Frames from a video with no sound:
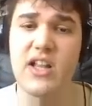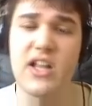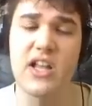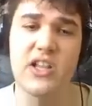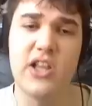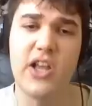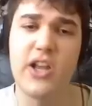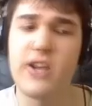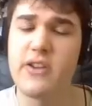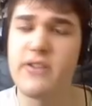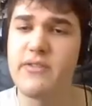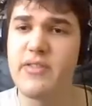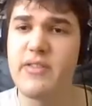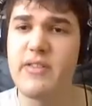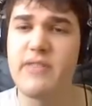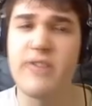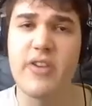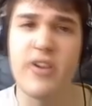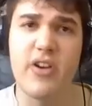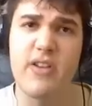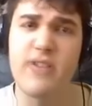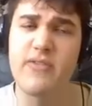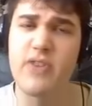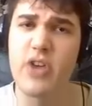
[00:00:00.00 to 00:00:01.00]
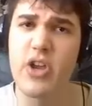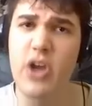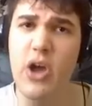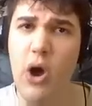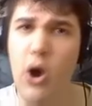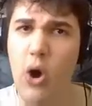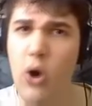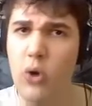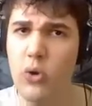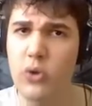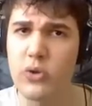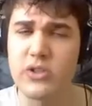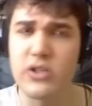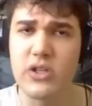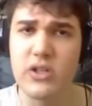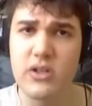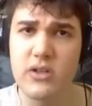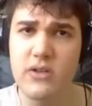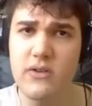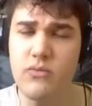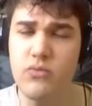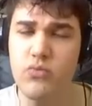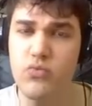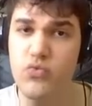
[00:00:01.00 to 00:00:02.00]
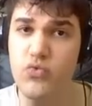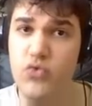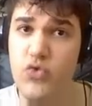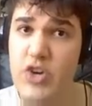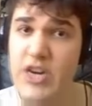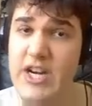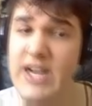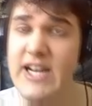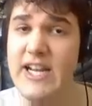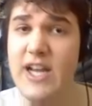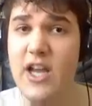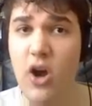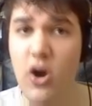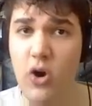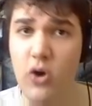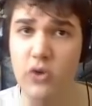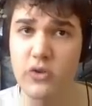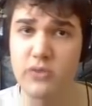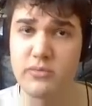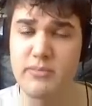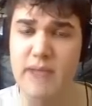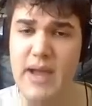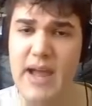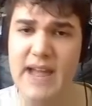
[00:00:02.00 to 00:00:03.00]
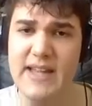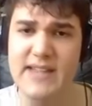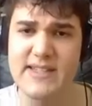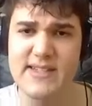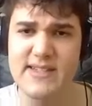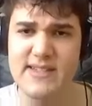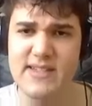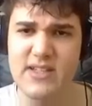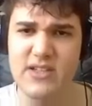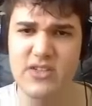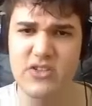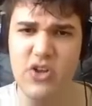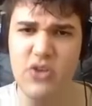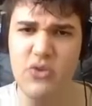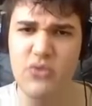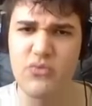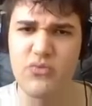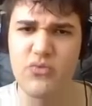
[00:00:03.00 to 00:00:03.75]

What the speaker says: A lot of the very, very old, really old mats that